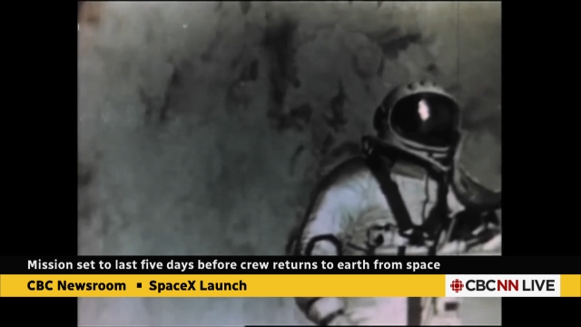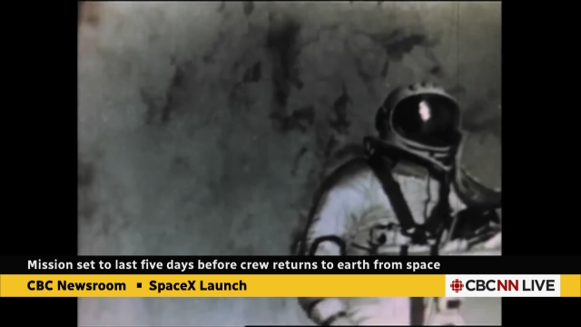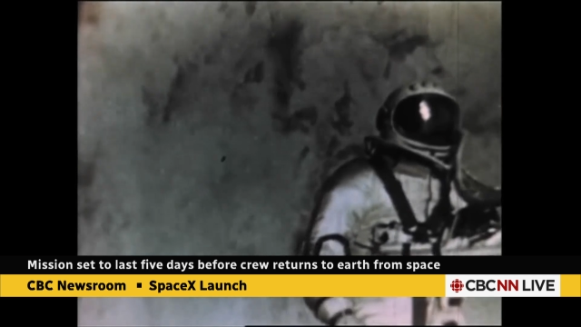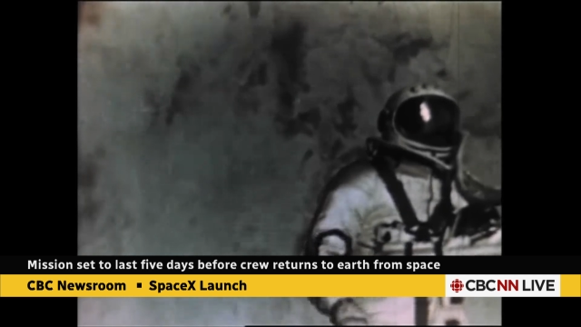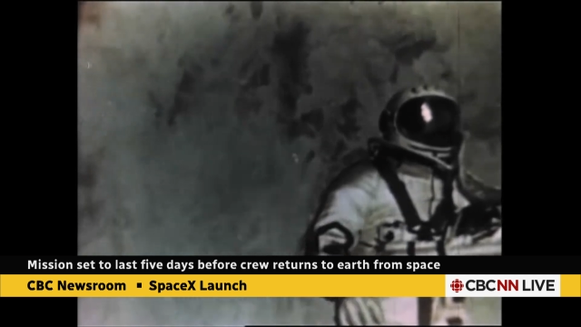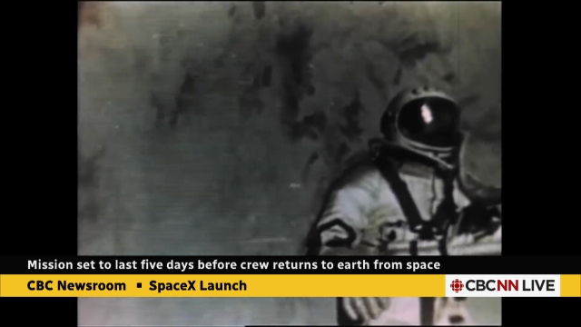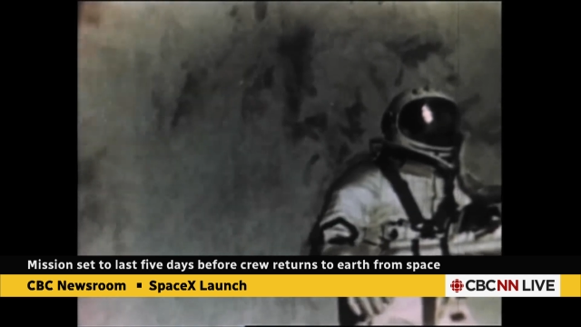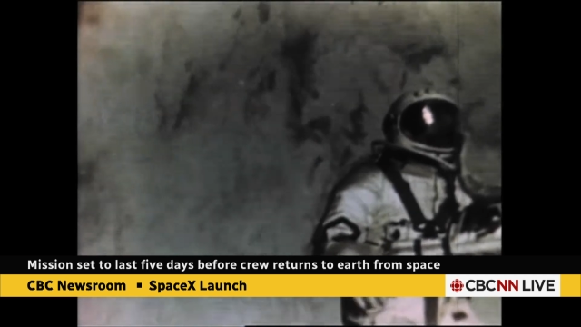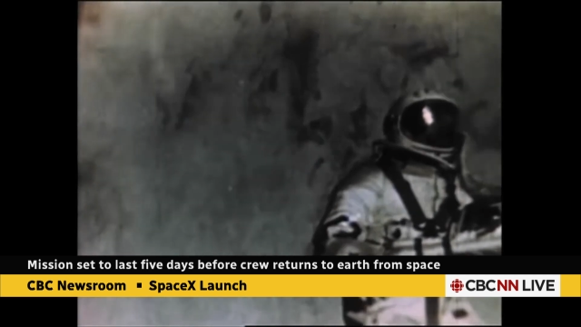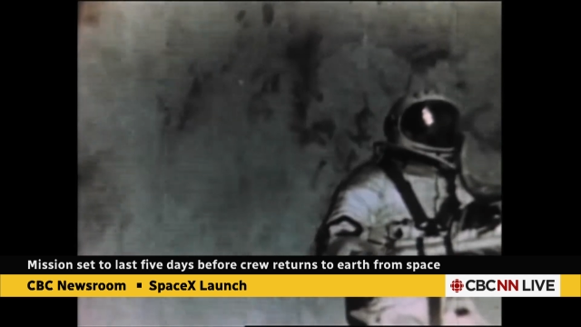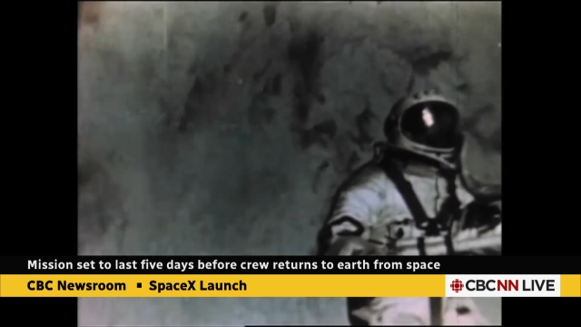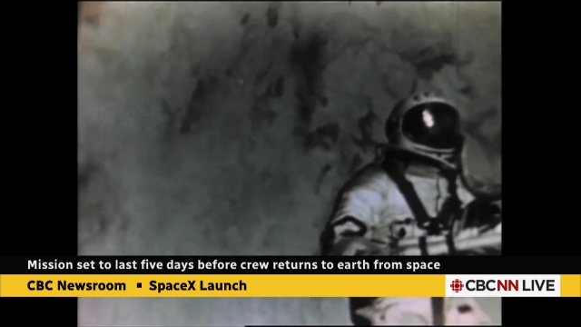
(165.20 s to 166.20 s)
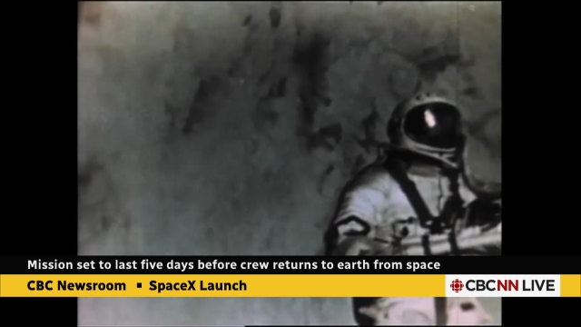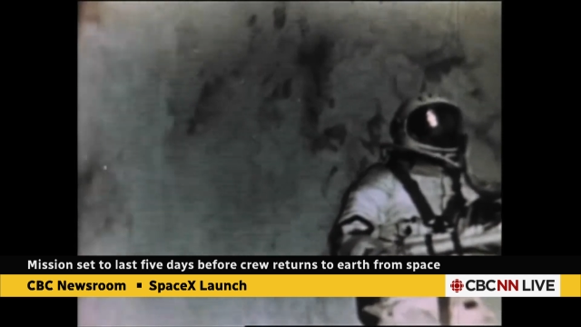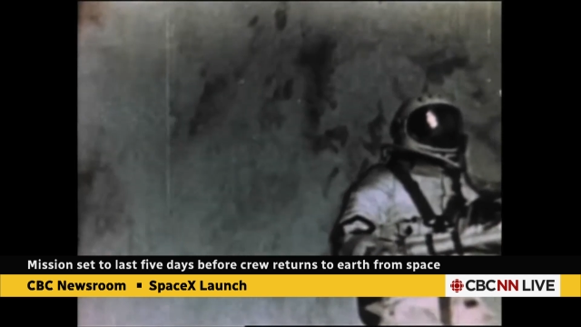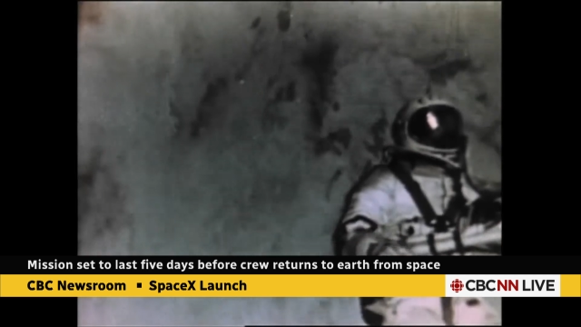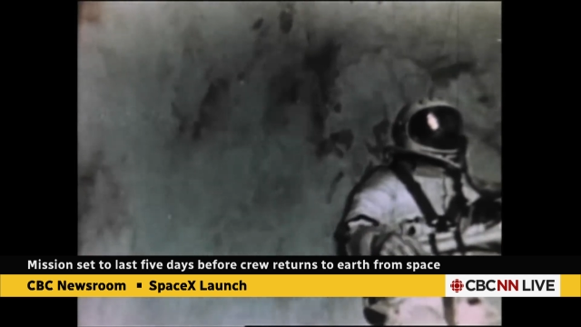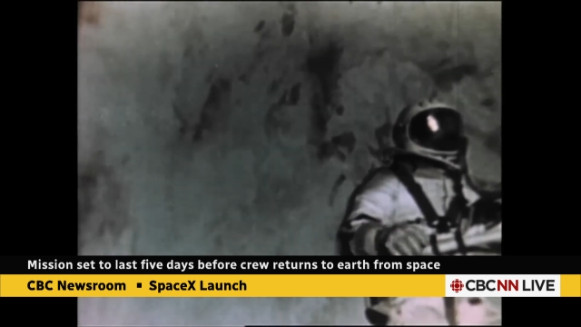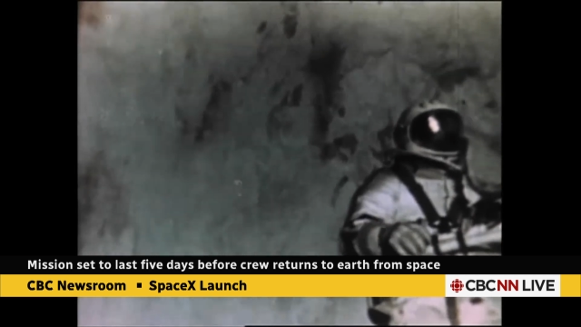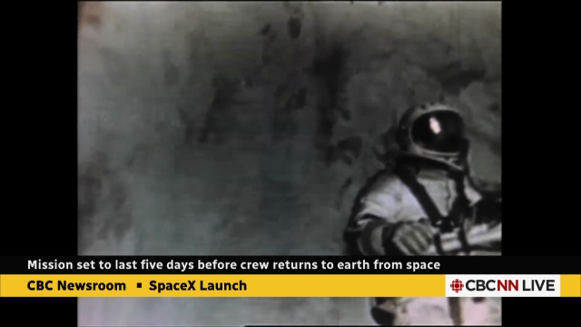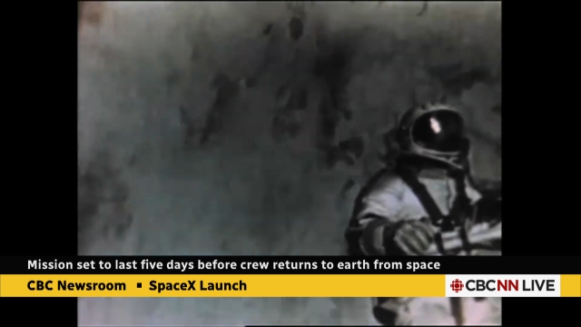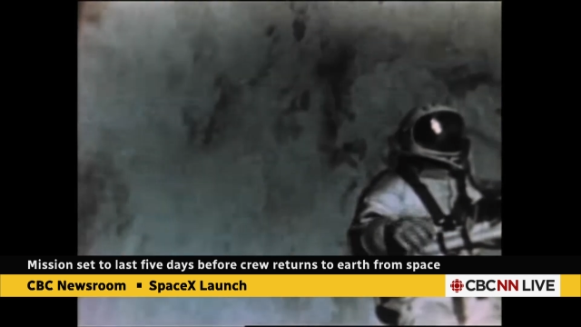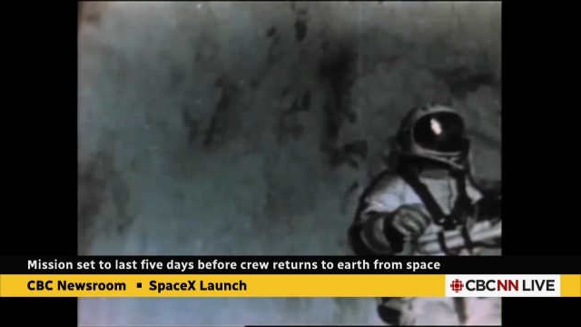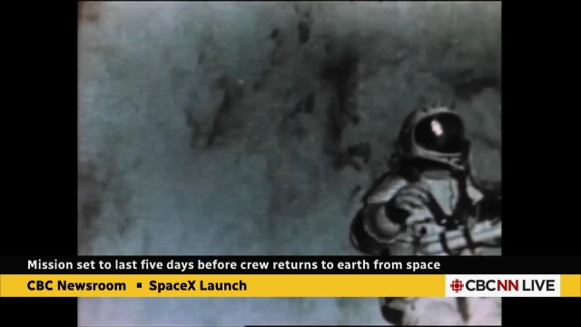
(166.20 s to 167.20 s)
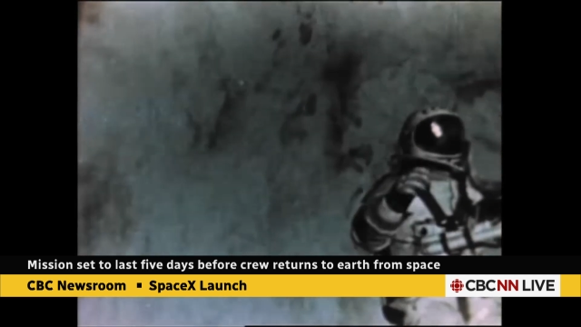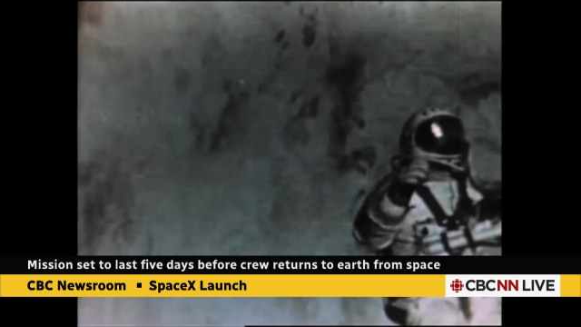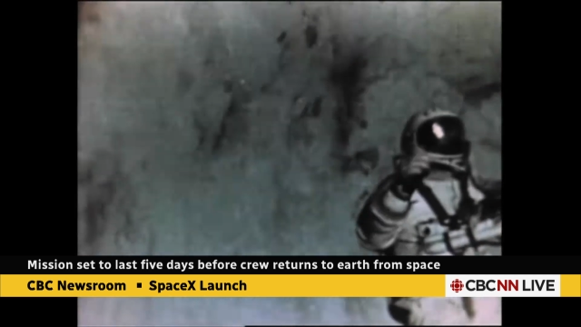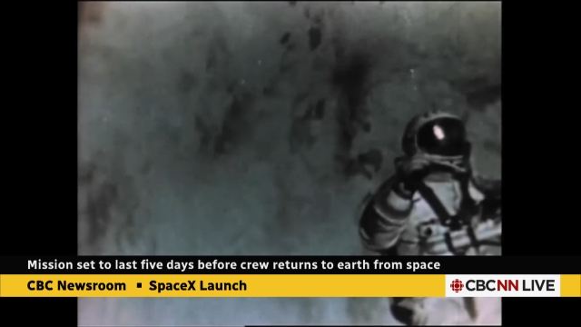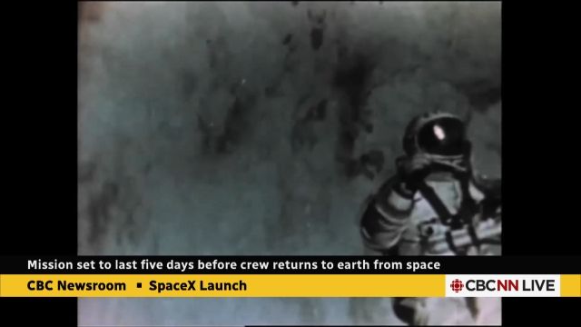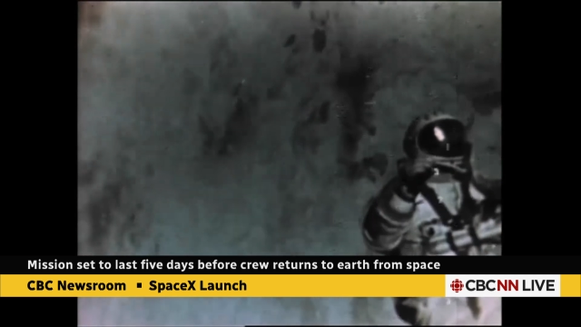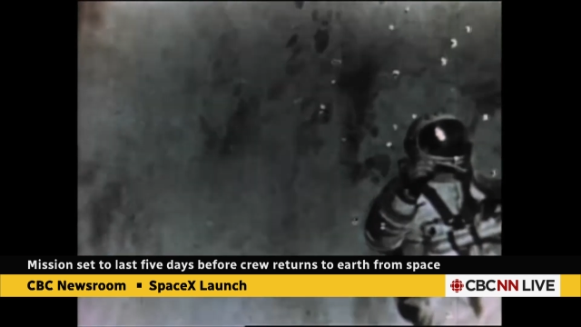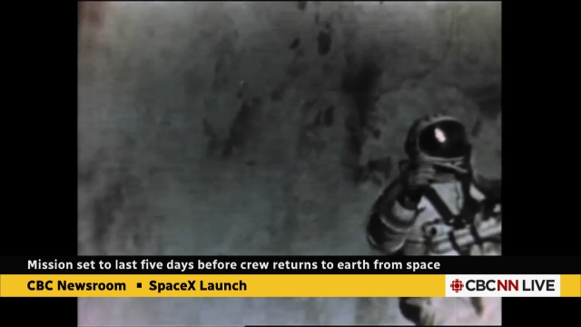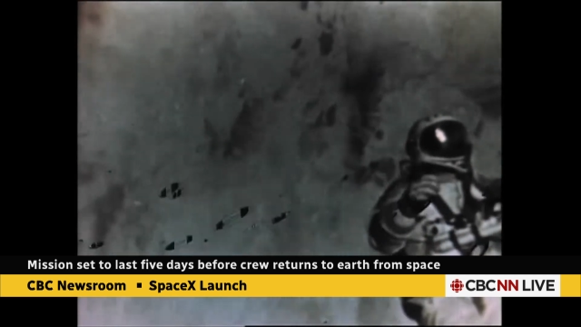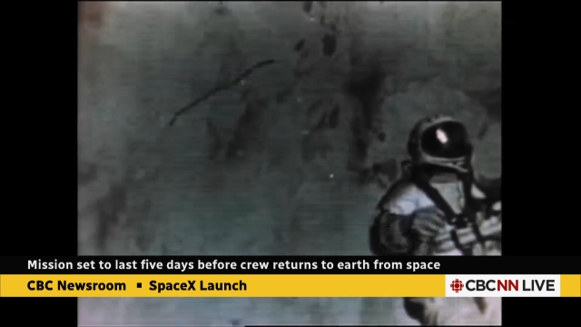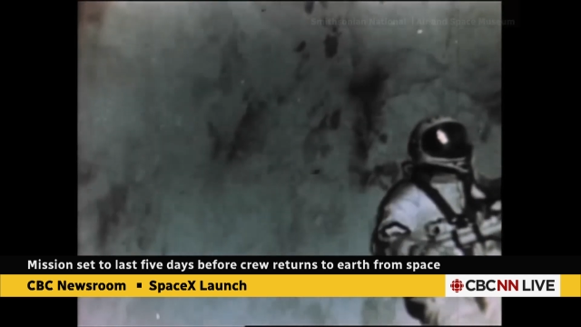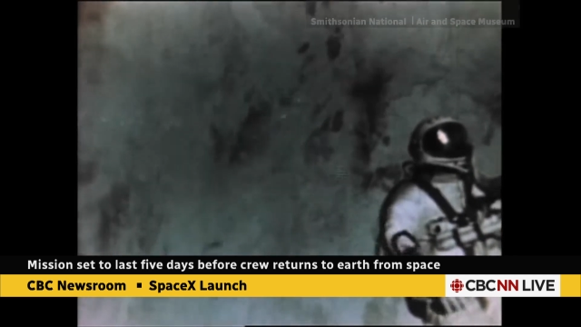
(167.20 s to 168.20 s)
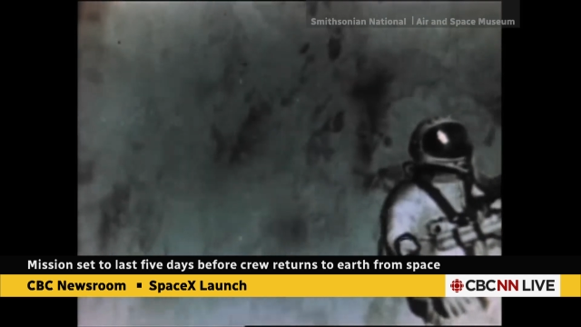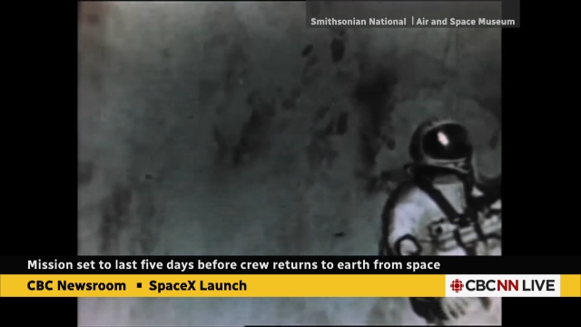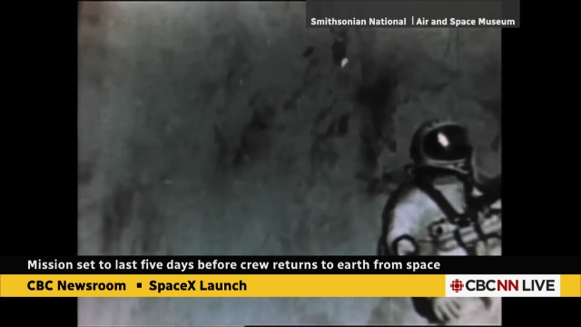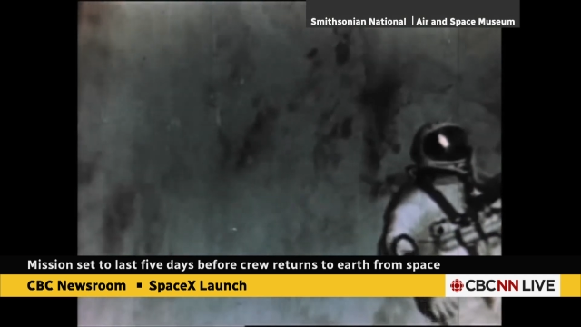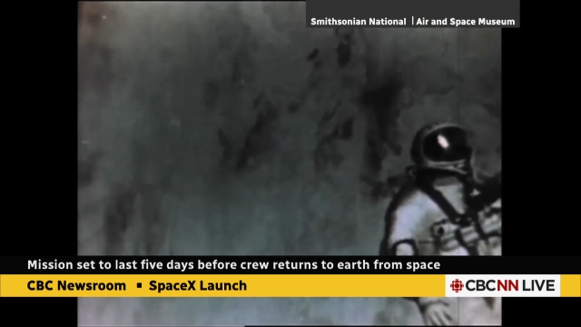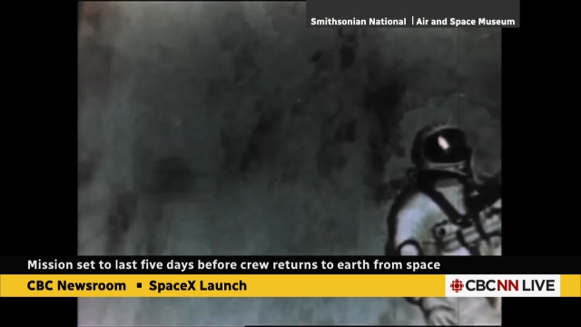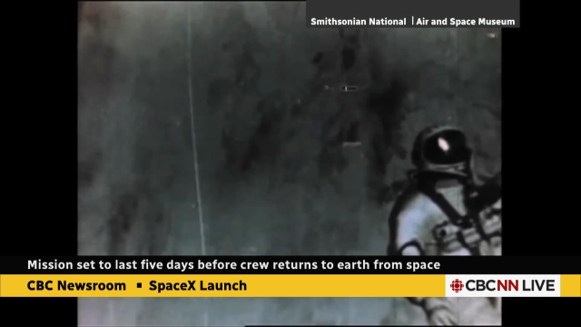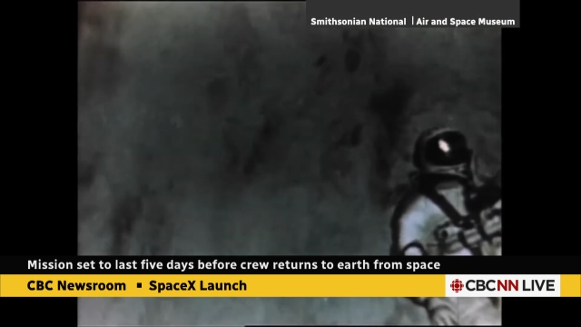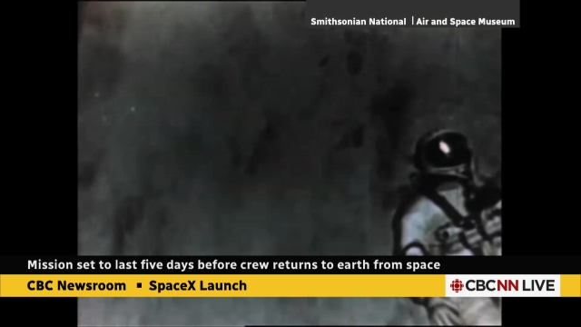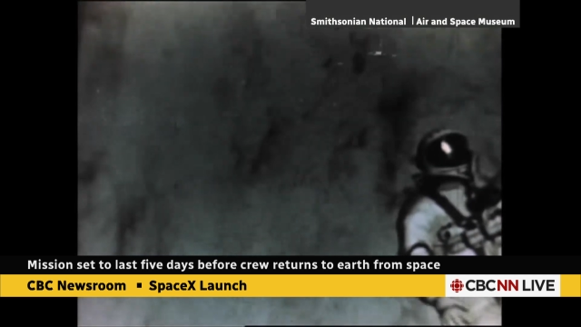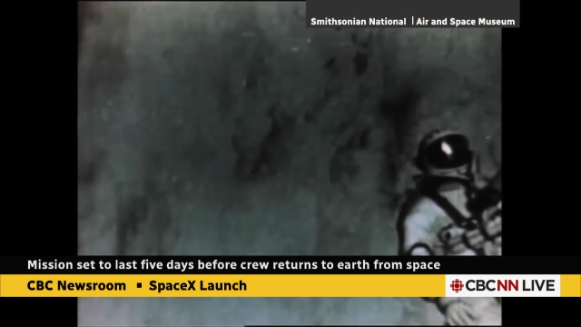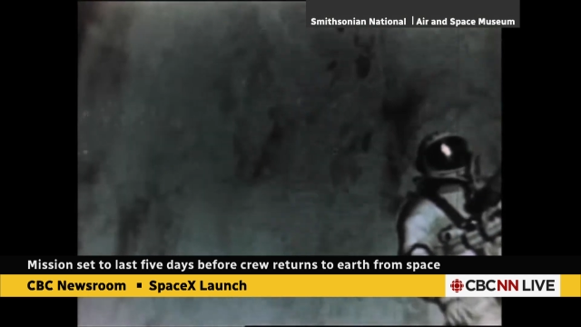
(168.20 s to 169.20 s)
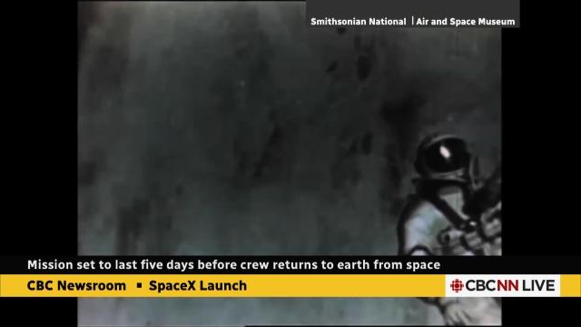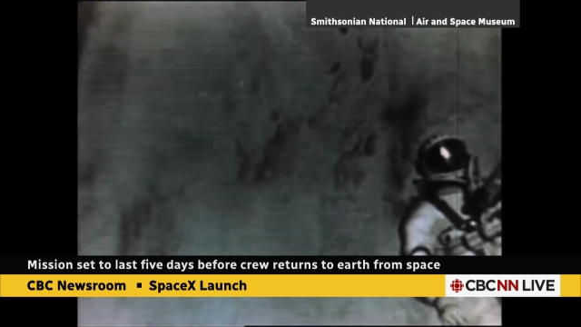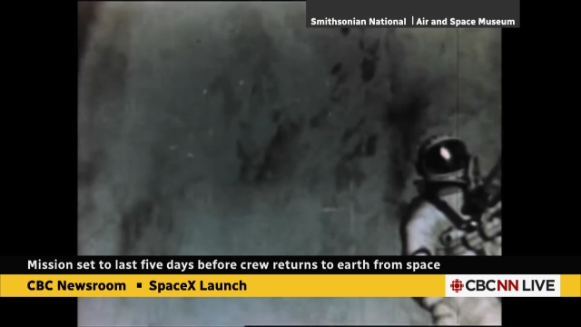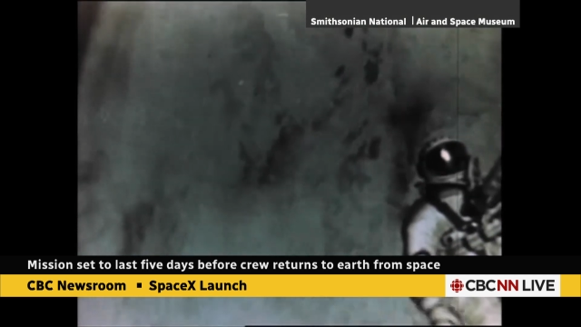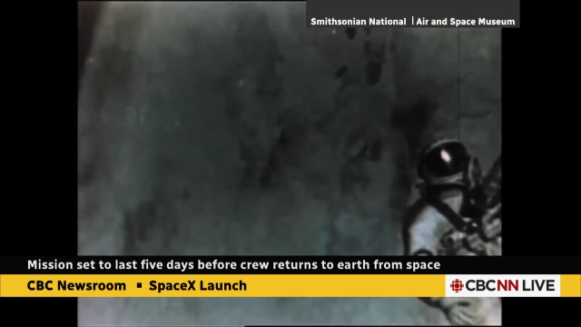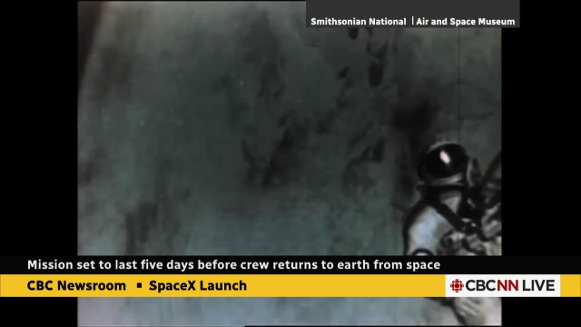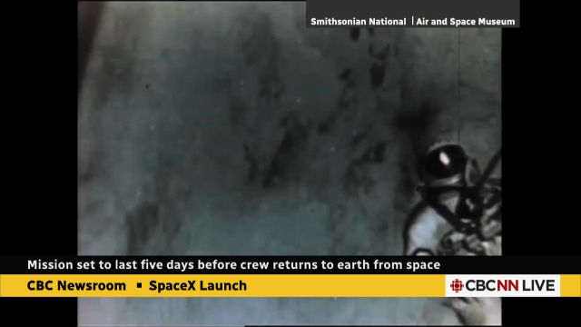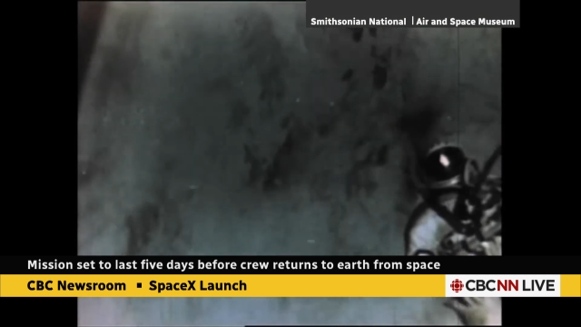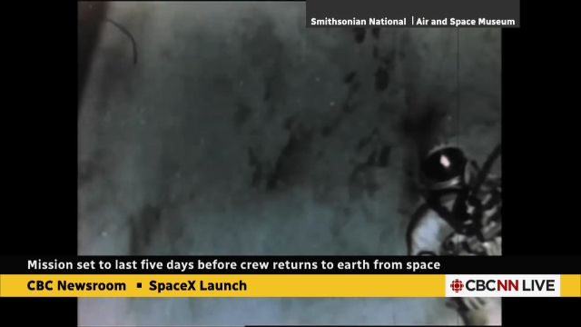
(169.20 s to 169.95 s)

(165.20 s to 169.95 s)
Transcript: Nobody's mouth can be seen.